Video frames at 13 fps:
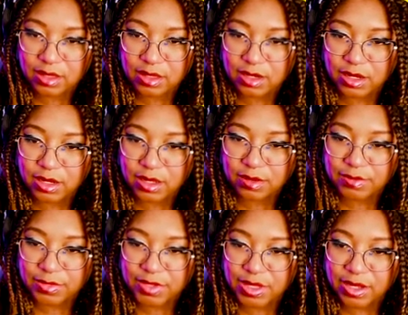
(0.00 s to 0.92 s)
When he
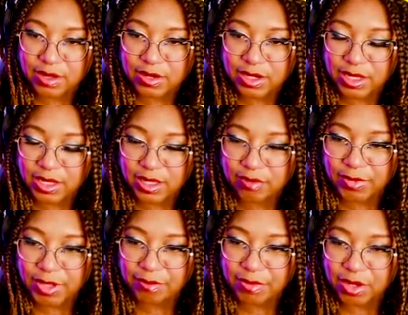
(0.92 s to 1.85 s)
comes down, he can
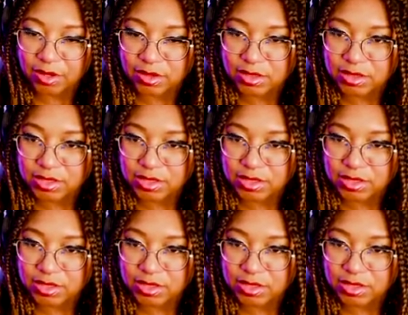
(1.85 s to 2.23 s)
be bought.